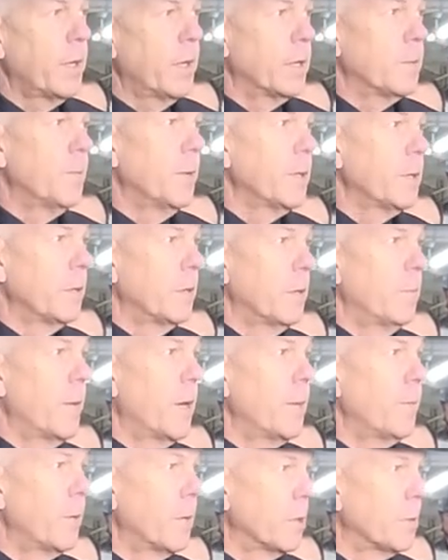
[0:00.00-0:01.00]
As much as it may
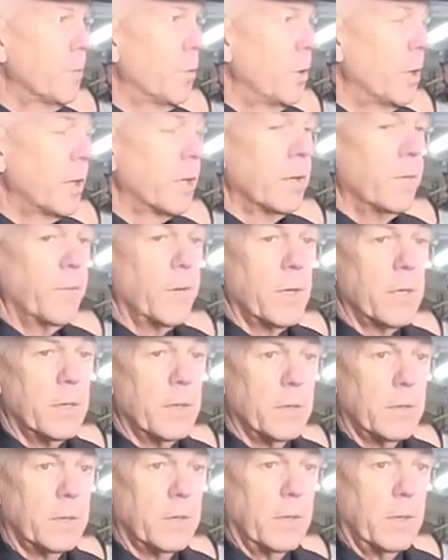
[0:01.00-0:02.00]
be a small
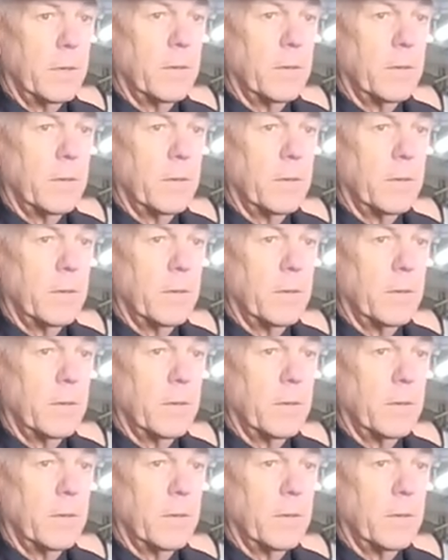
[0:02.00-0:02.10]
inconvenience,